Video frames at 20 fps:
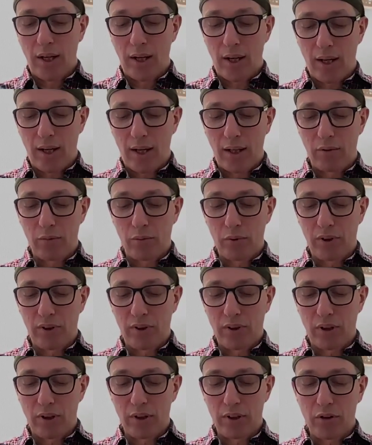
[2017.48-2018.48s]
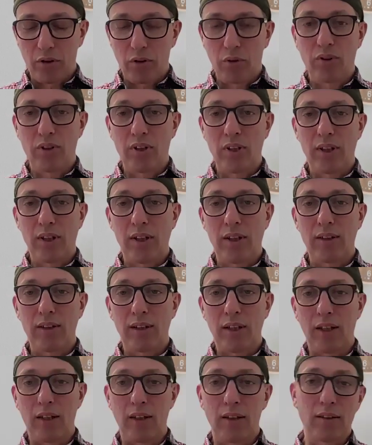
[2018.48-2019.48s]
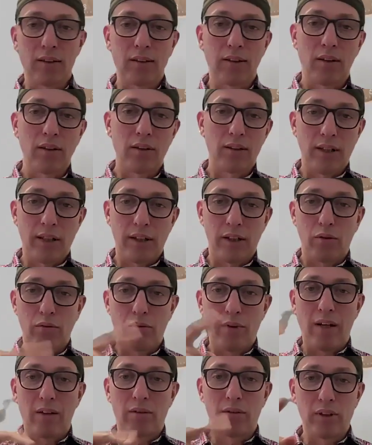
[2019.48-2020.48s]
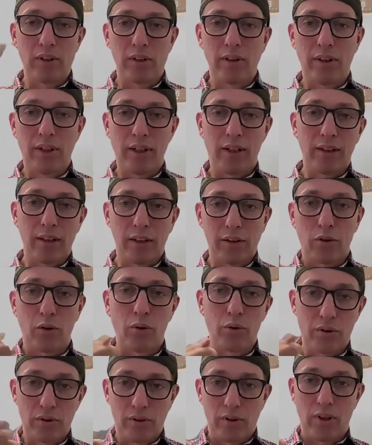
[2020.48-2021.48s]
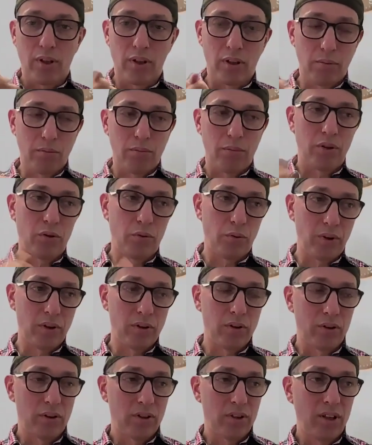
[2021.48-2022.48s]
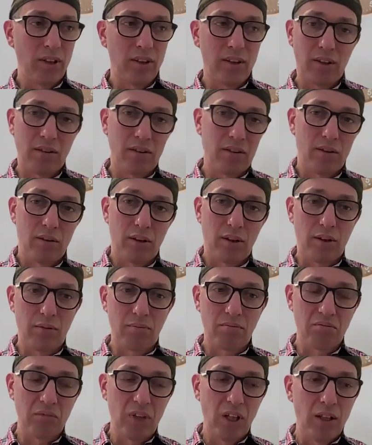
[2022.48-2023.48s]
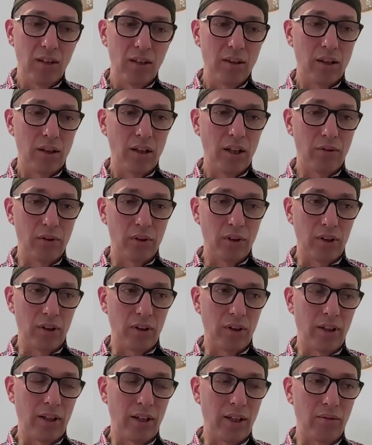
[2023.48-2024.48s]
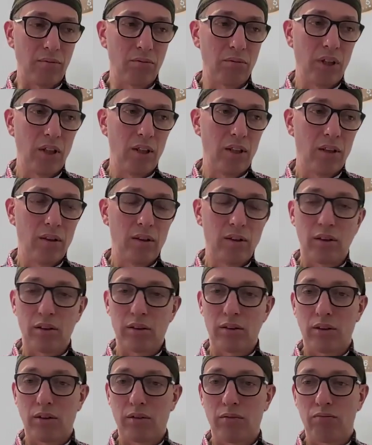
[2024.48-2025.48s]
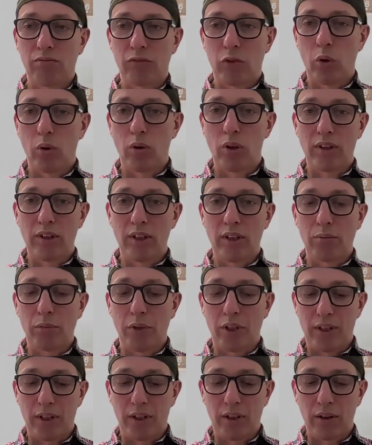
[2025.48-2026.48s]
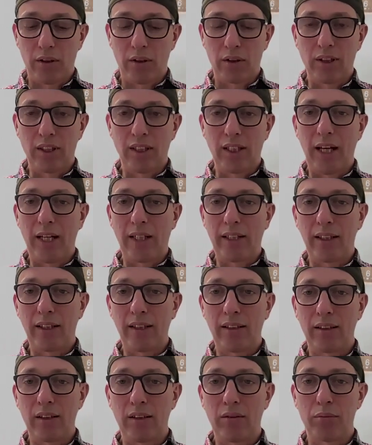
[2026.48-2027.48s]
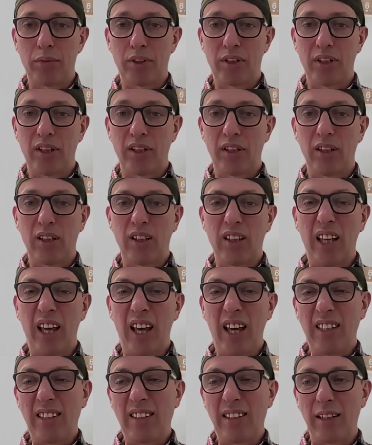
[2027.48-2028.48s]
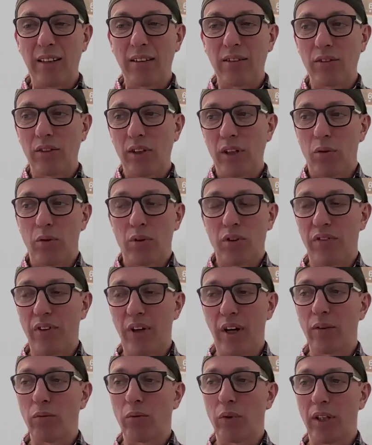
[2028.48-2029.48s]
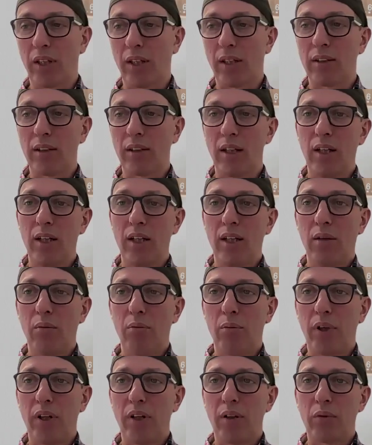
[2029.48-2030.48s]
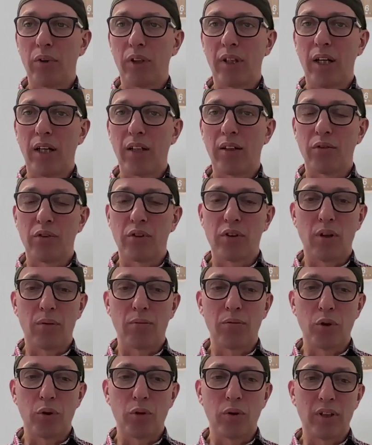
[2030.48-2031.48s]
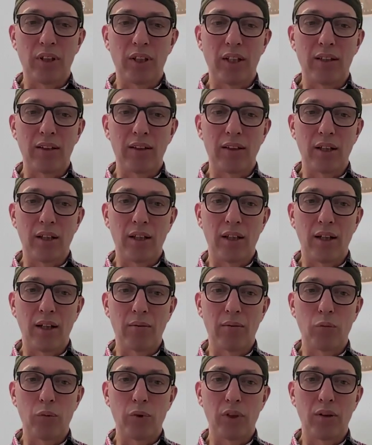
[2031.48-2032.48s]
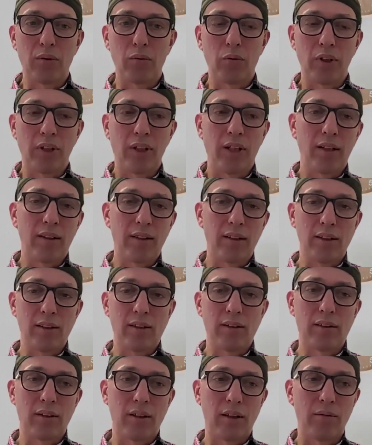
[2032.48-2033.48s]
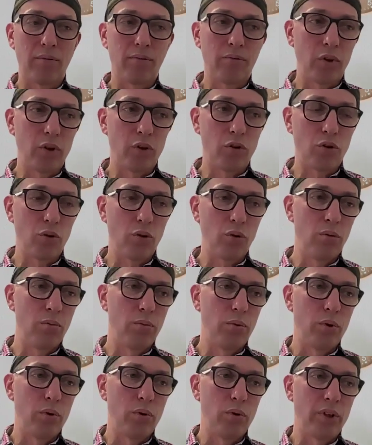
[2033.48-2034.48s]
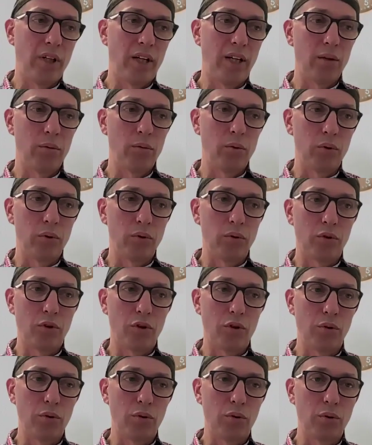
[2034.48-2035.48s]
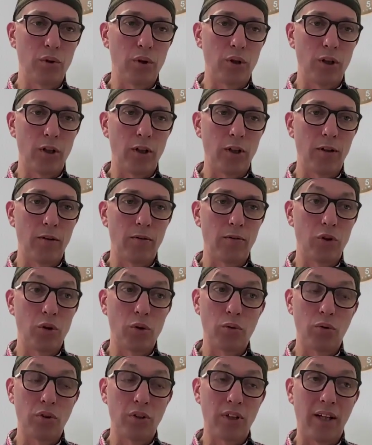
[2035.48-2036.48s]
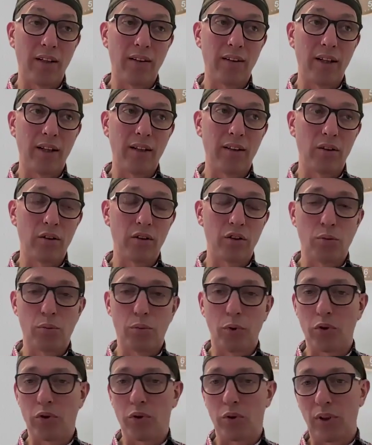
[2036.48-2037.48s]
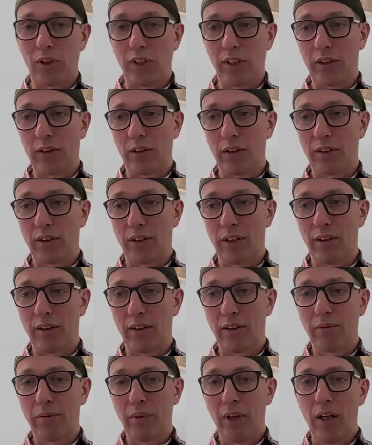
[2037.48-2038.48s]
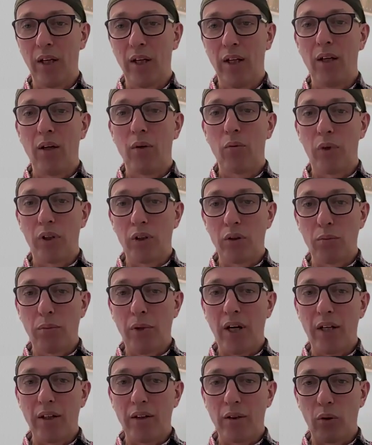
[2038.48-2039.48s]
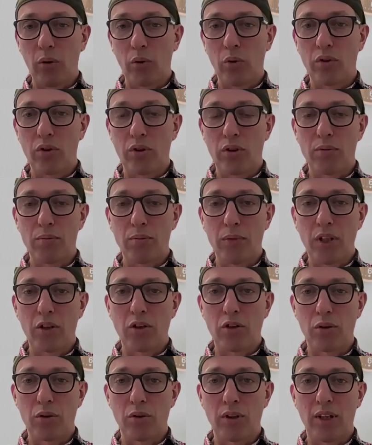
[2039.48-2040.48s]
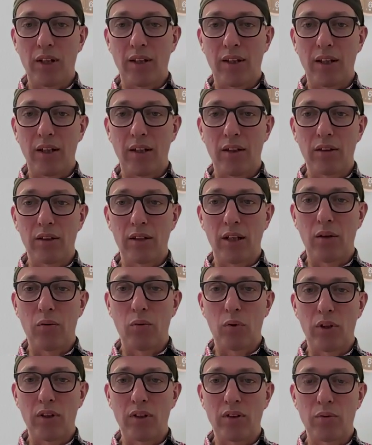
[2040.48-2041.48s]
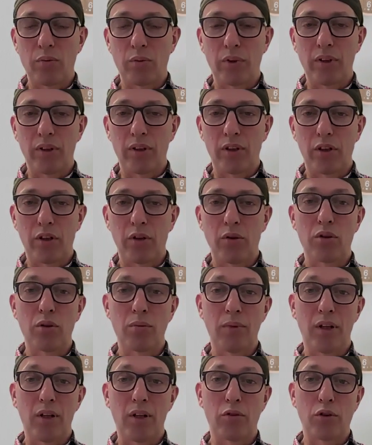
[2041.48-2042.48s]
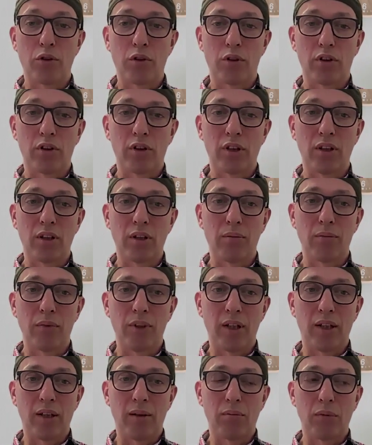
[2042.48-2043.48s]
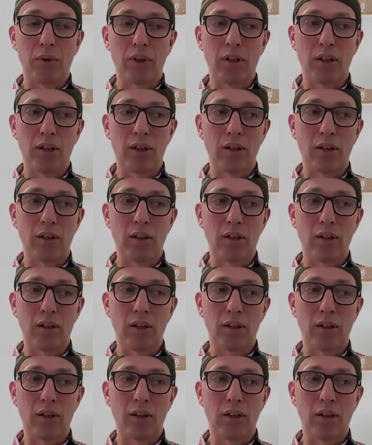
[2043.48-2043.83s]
and we started using it, and there's like a round little thing that goes between her teeth. It's a clever little thing. Cola didn't particularly like it, didn't particularly hate it. She was fine with it, but we kind of stopped doing it. We get these the chewable, edible chews that are supposed to clean her teeth. When you buy those, just make sure that they are not ones with a huge amount of sugar in them. They can be